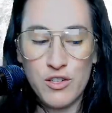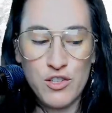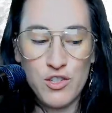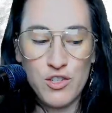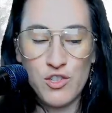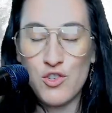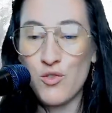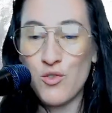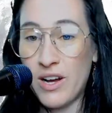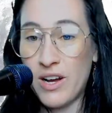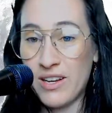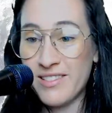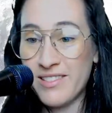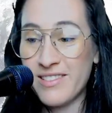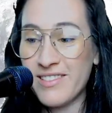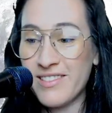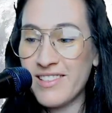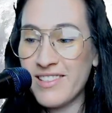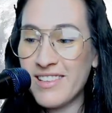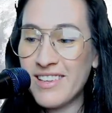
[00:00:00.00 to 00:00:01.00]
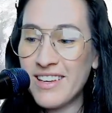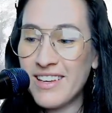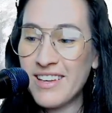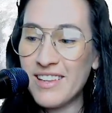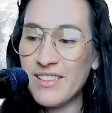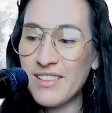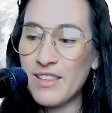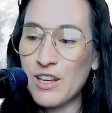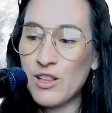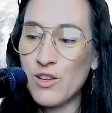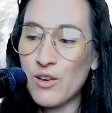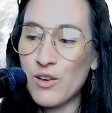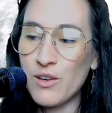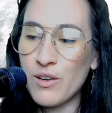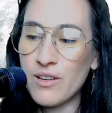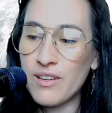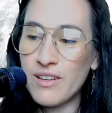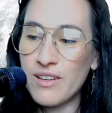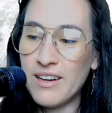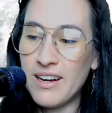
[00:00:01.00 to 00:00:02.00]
to trust. They learn